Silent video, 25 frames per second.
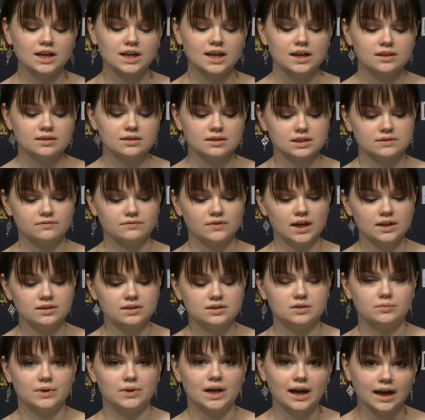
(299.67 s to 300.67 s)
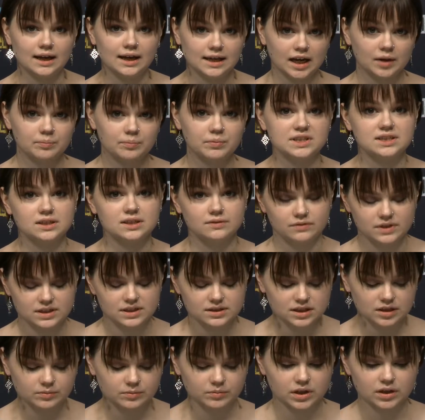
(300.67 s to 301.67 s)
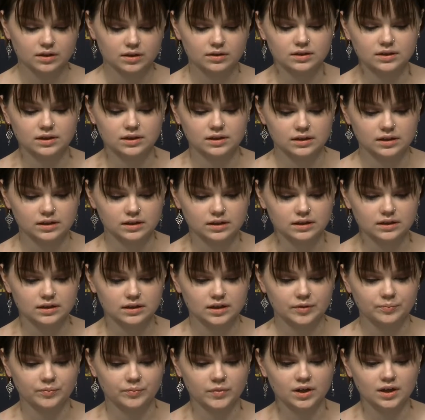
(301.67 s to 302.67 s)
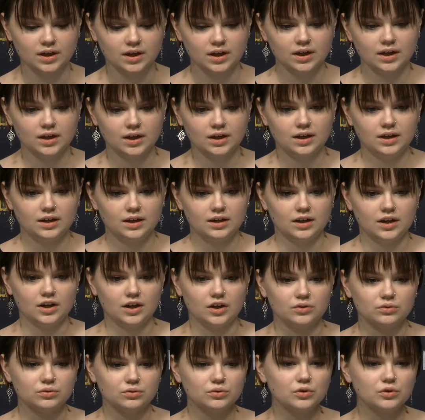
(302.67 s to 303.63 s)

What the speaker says: Why people do not support weapons supply to